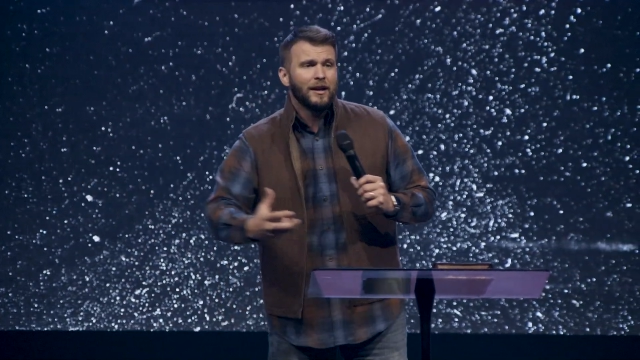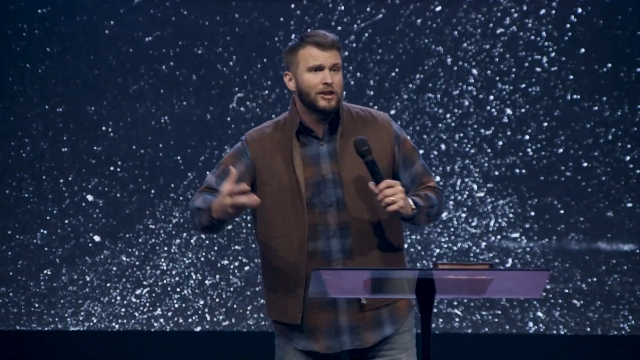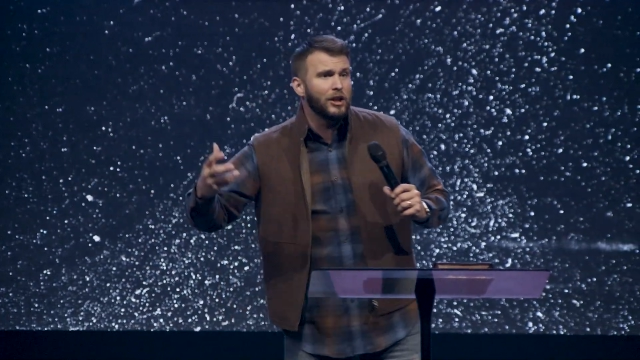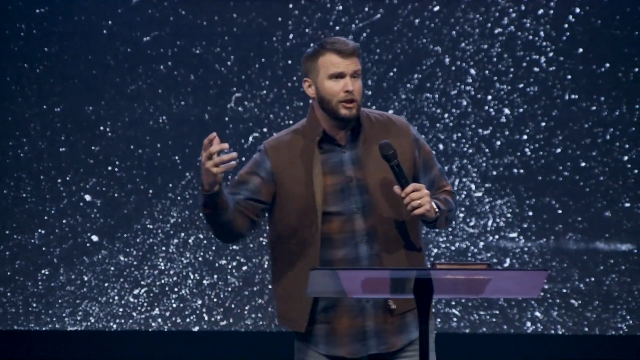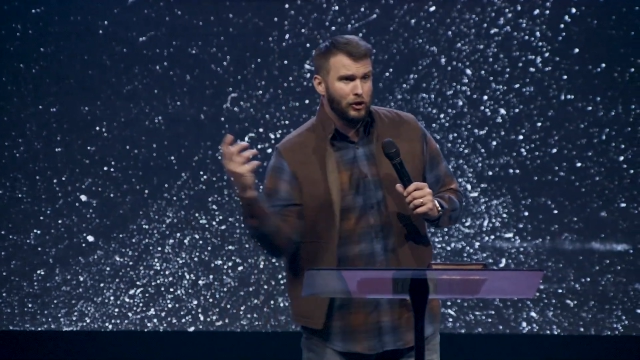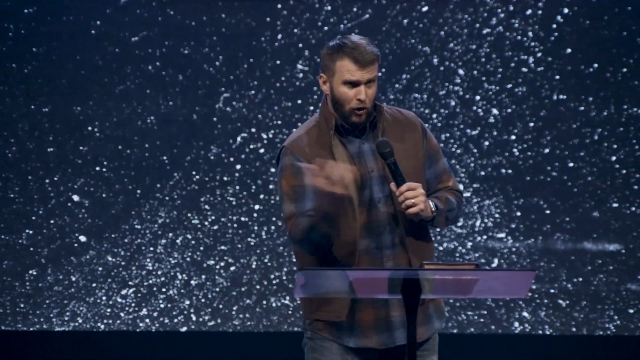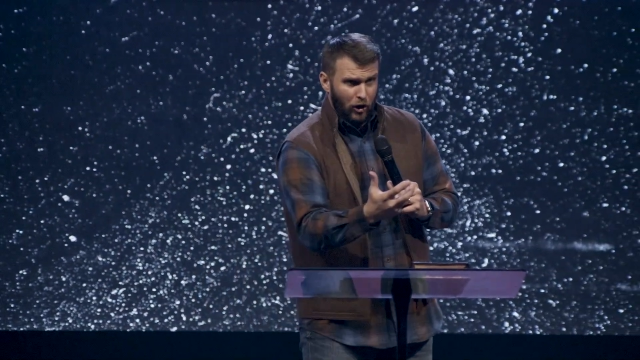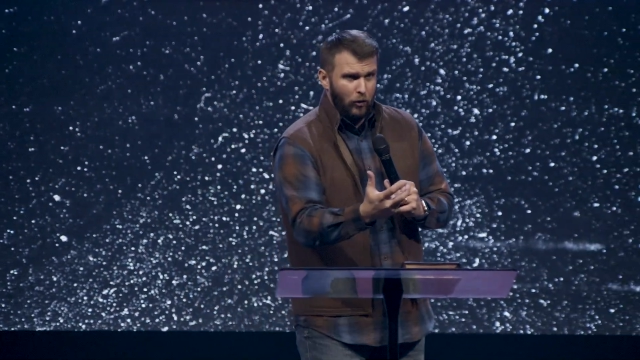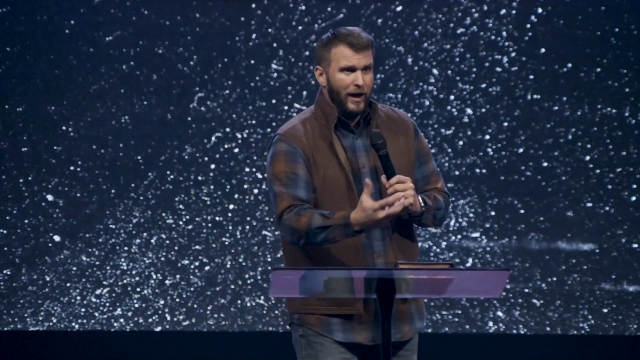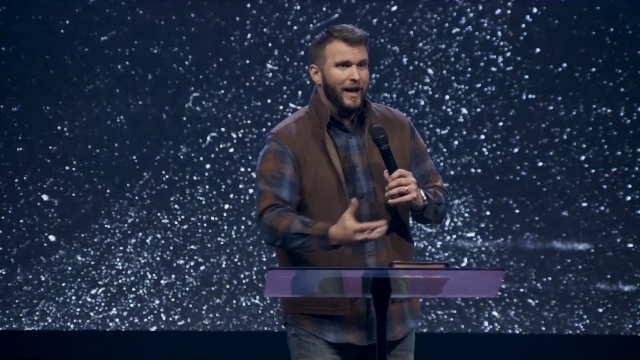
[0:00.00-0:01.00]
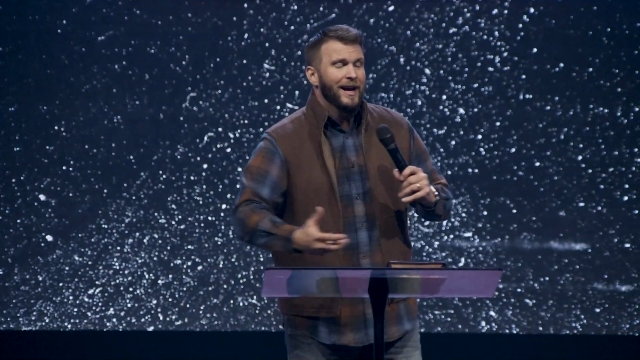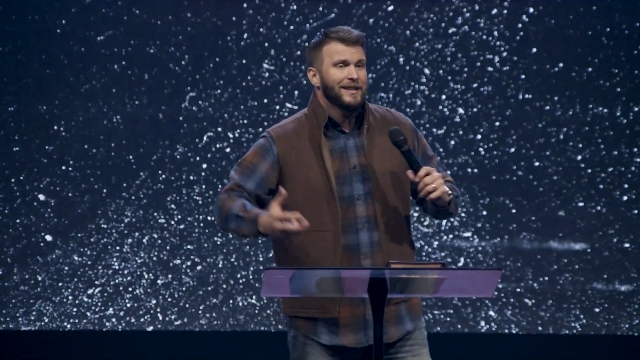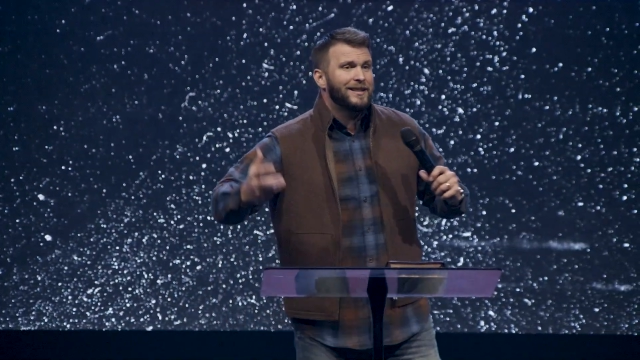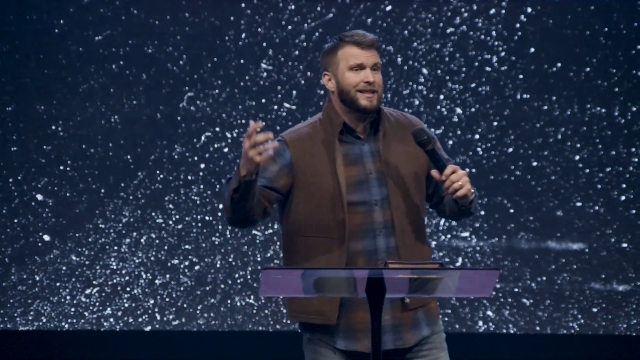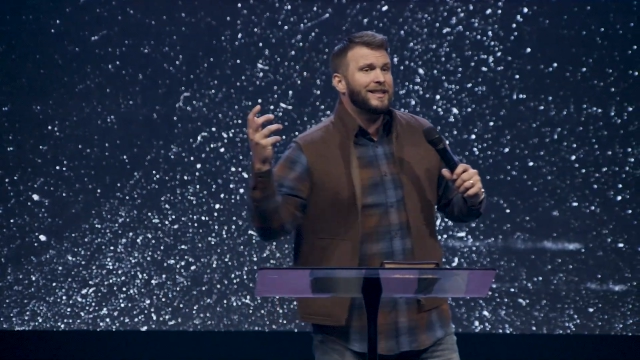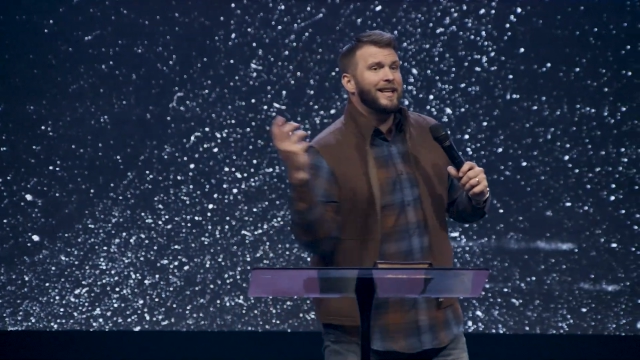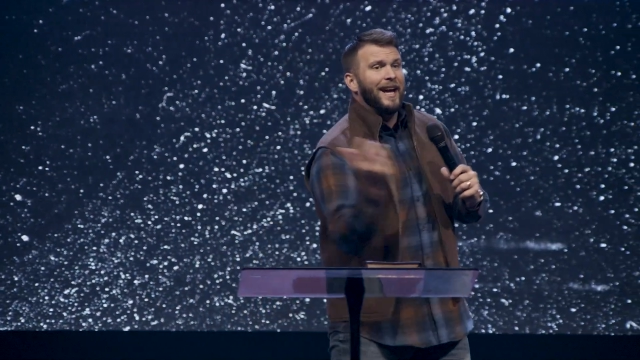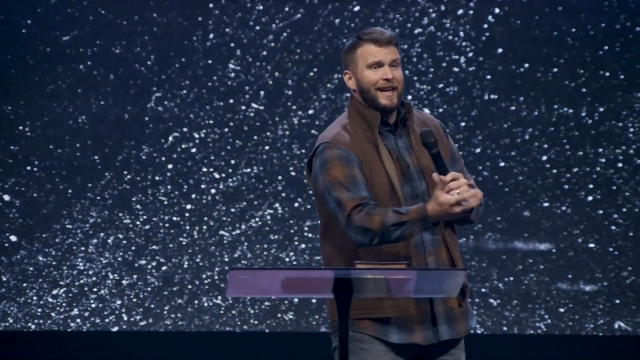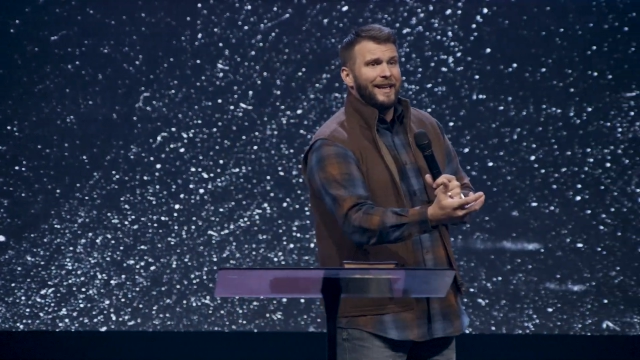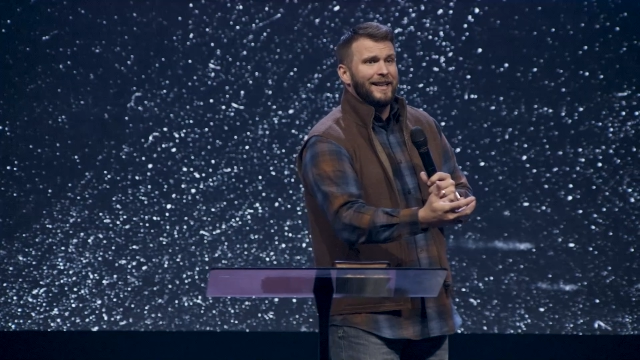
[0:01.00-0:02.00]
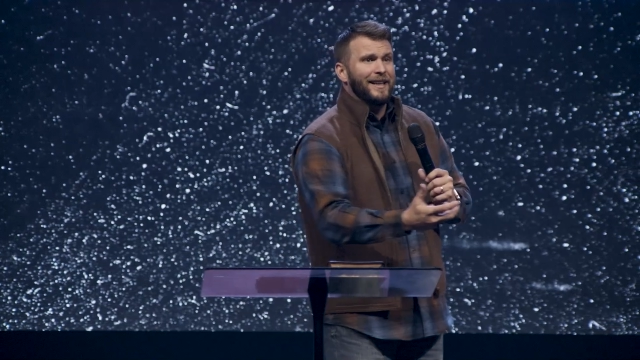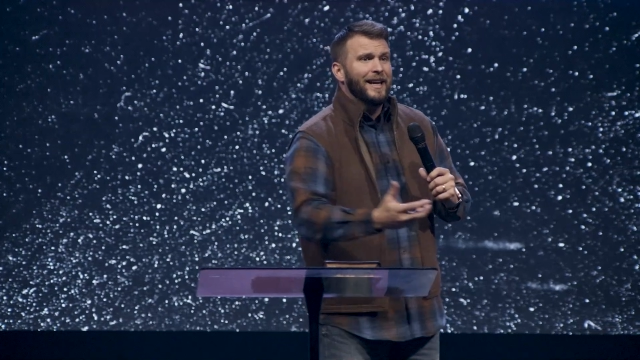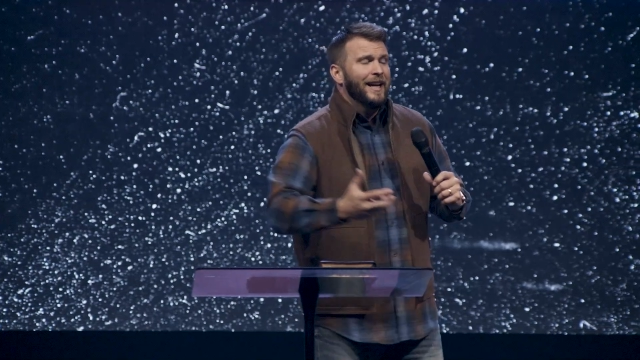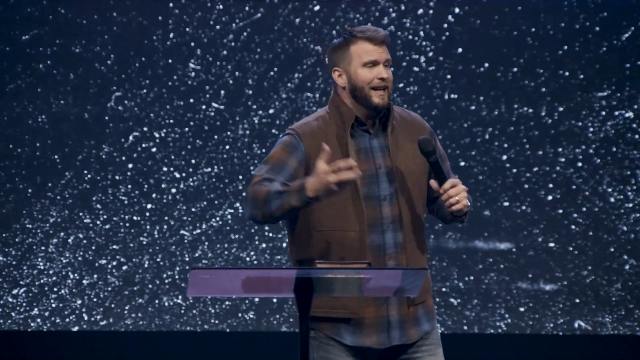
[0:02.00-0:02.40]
to the doorway. Stand